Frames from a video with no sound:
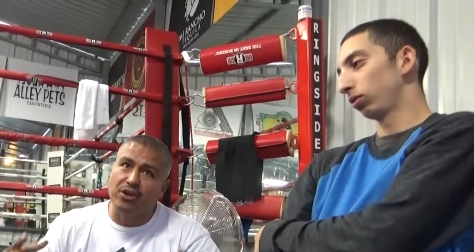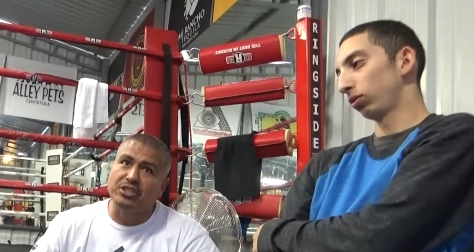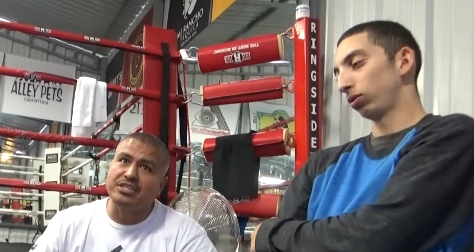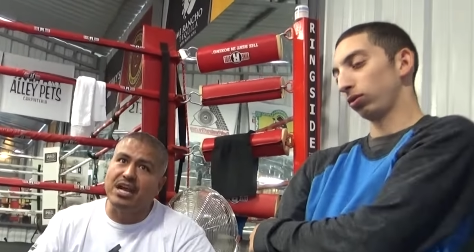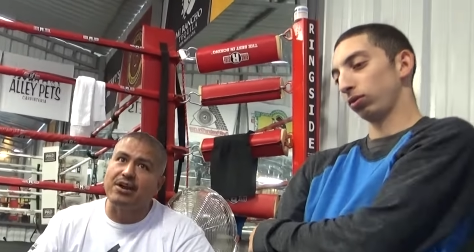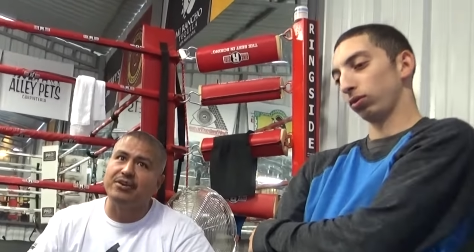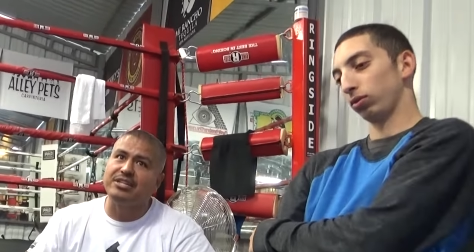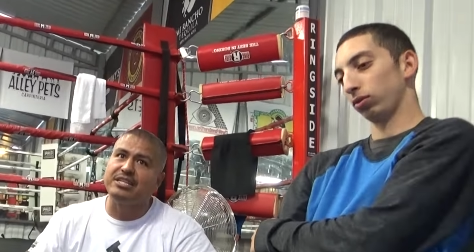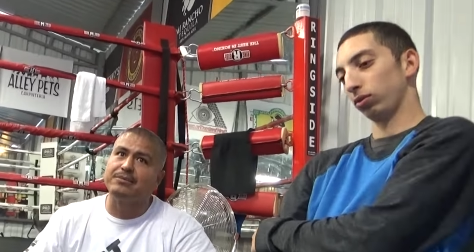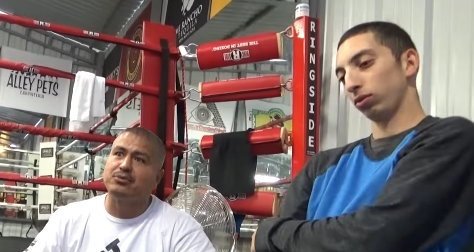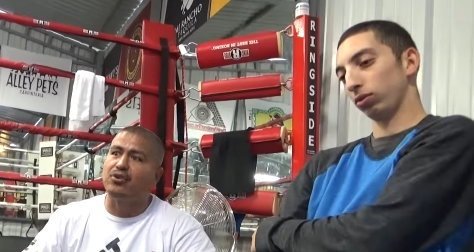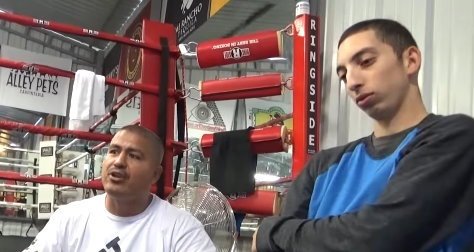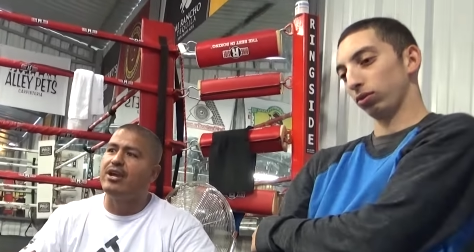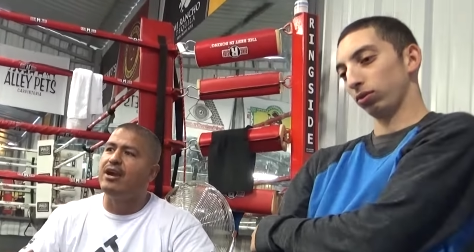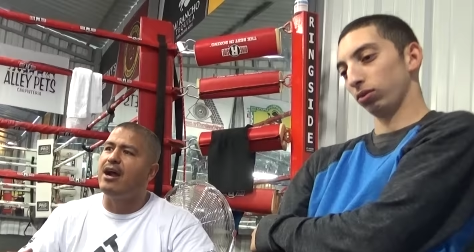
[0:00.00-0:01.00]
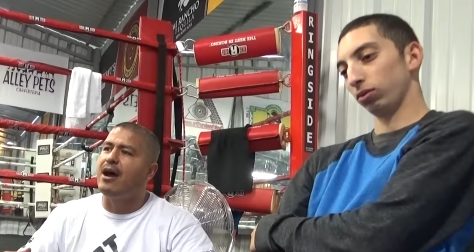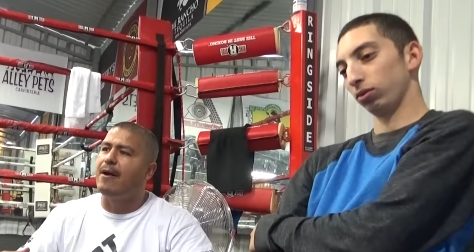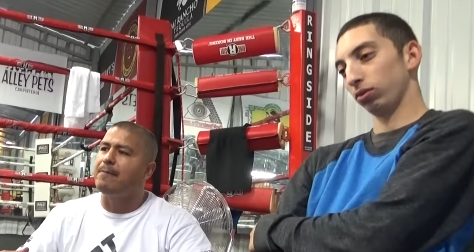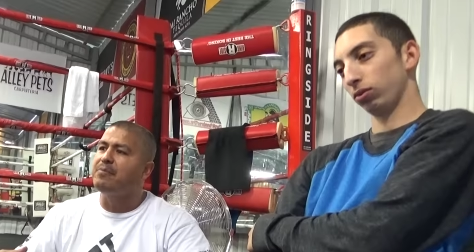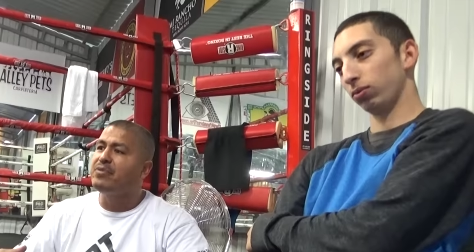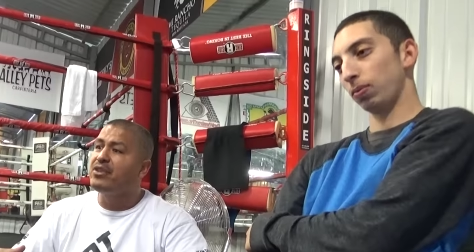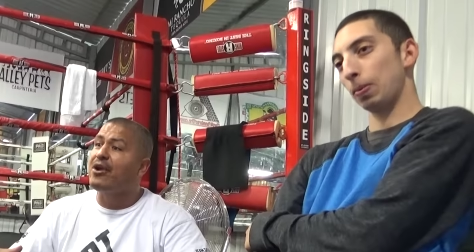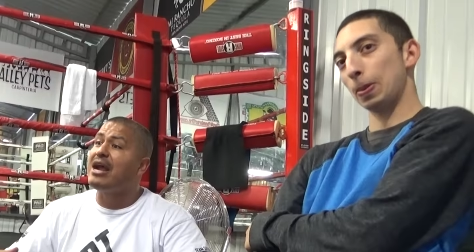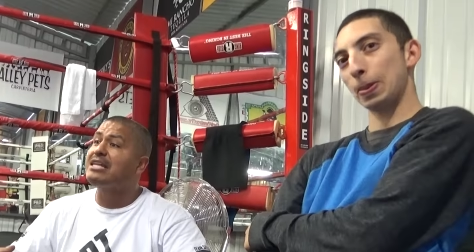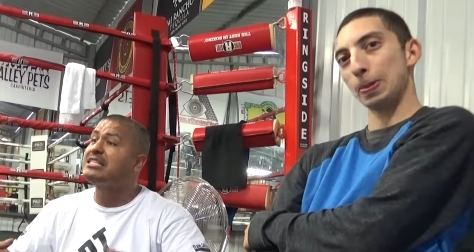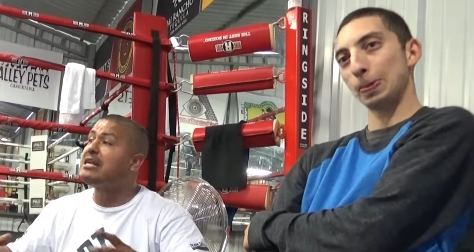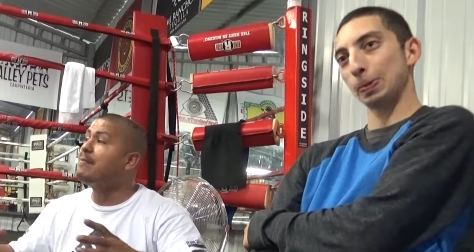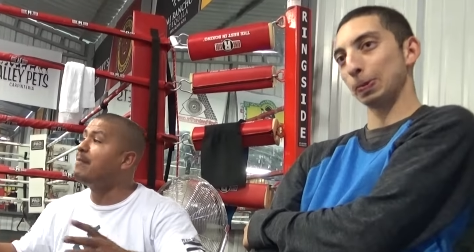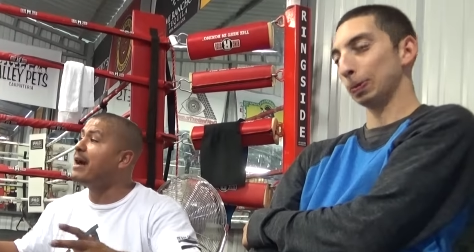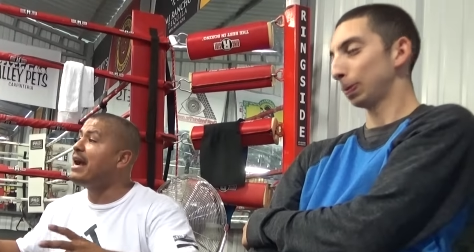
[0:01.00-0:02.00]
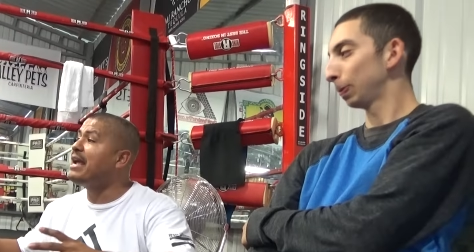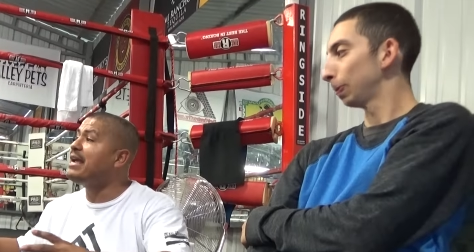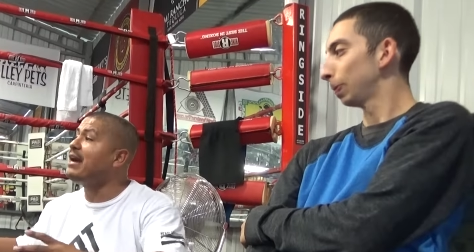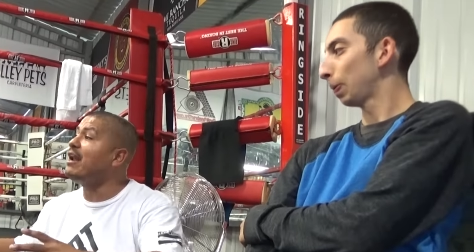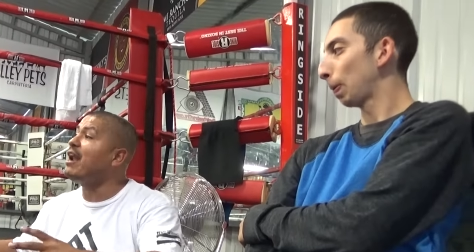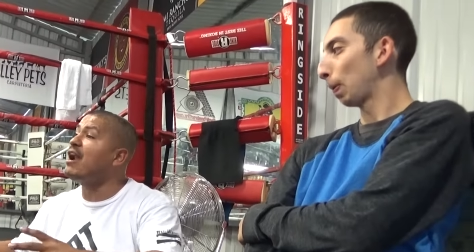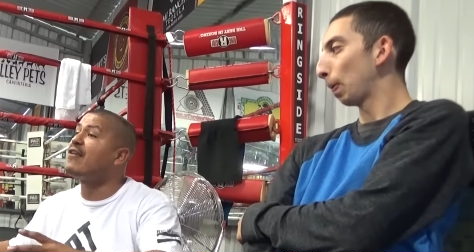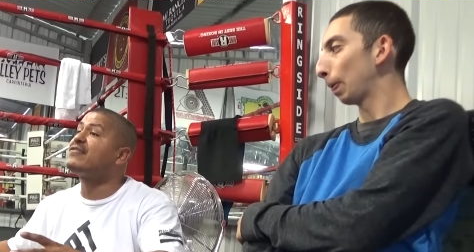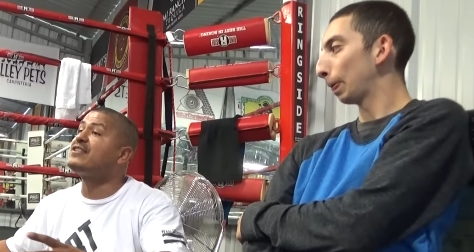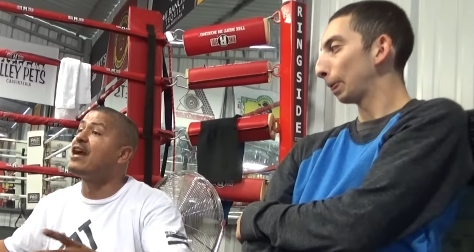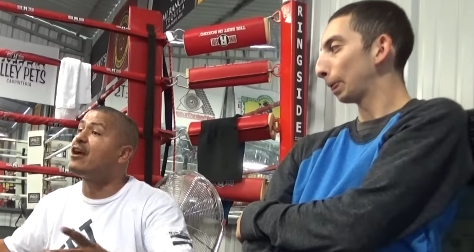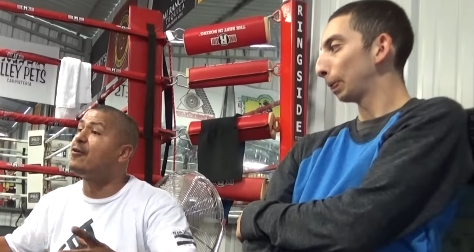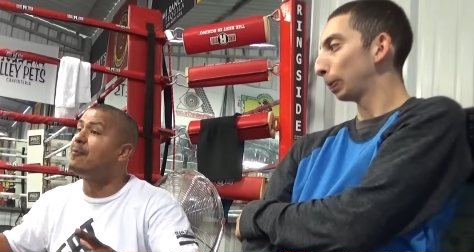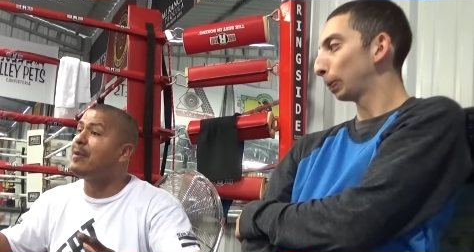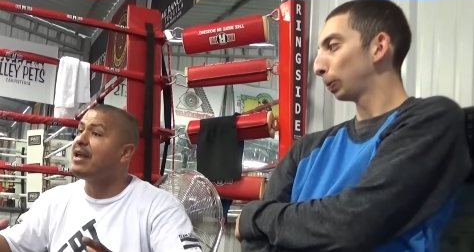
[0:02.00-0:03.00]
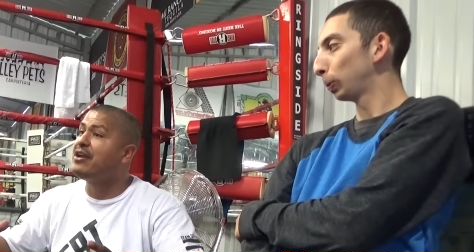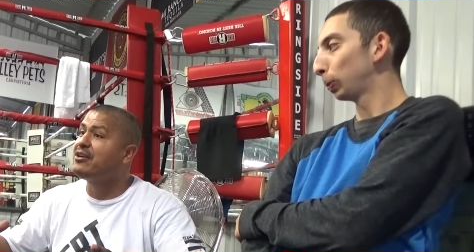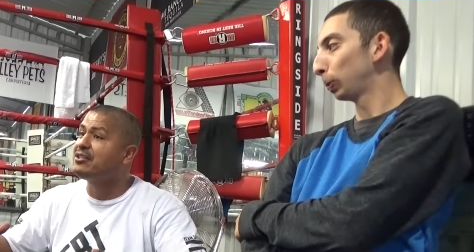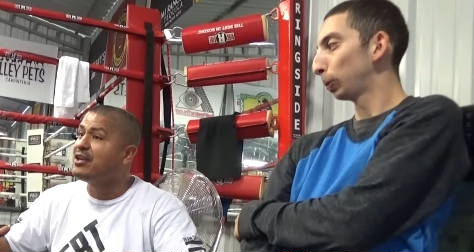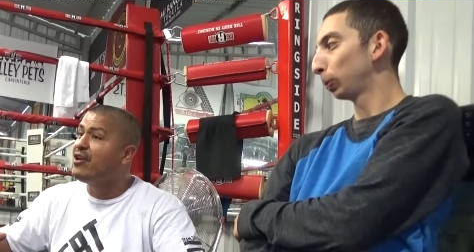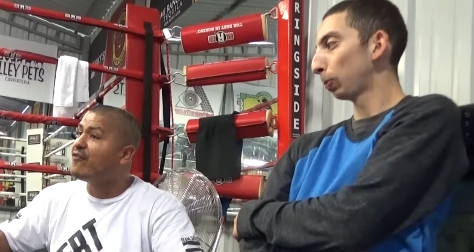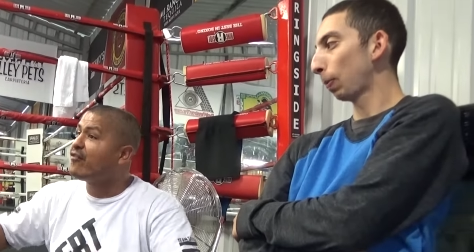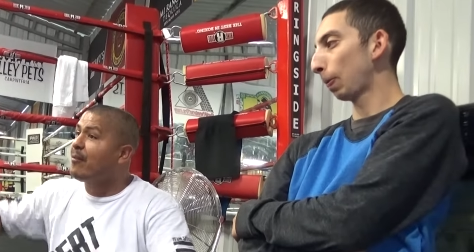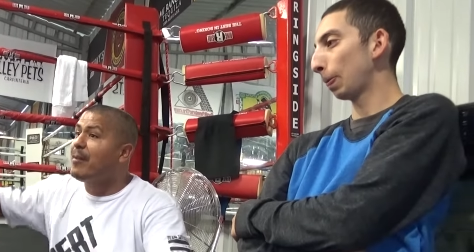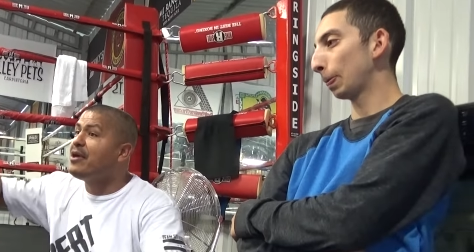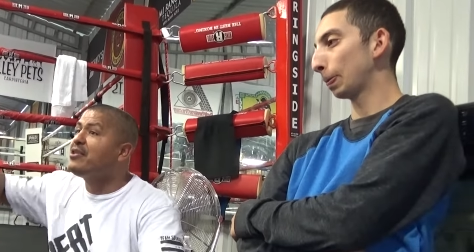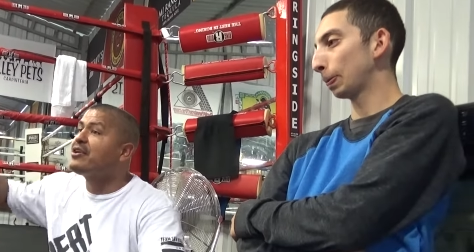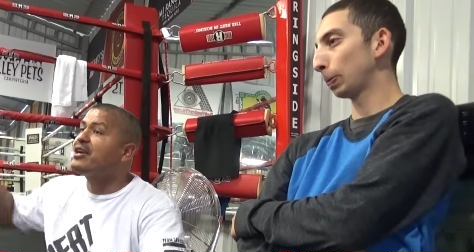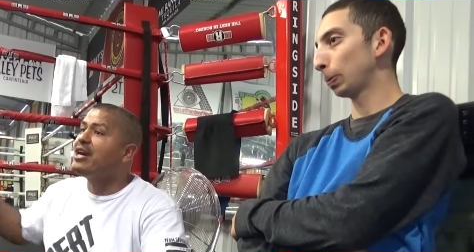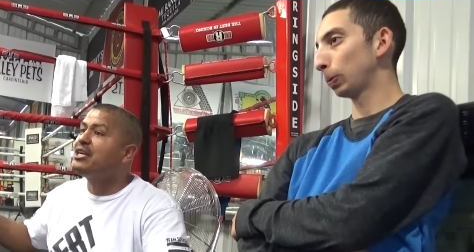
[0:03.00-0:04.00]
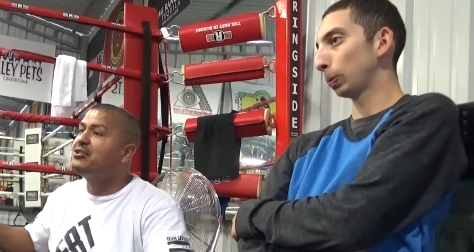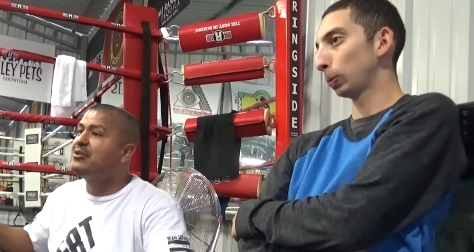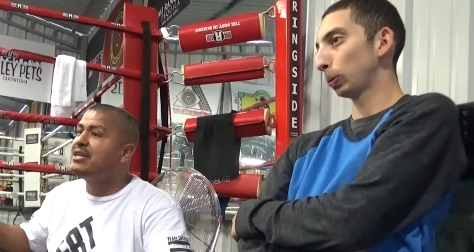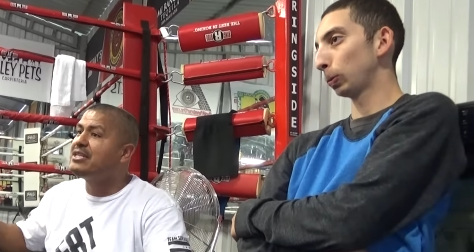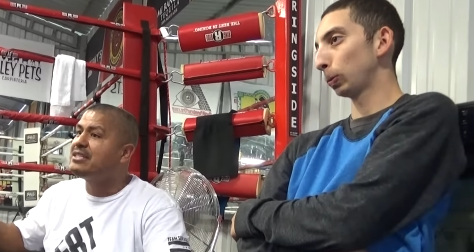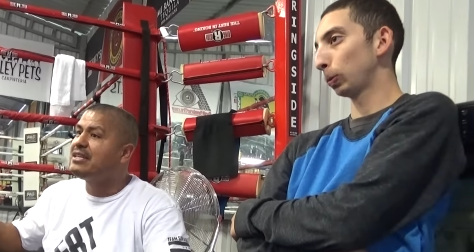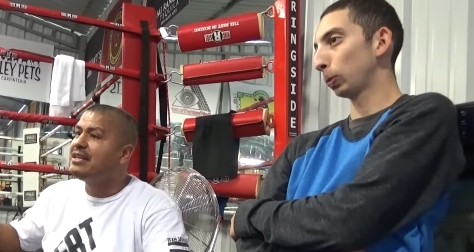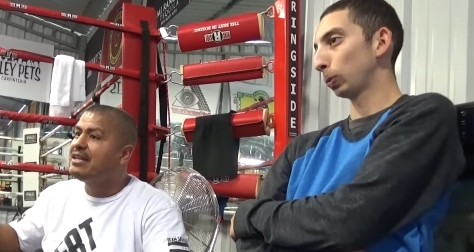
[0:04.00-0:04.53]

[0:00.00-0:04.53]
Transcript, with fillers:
Speaker 1: good soccer team. So they're uh, they're actually buying a lot of soccer players from other countries,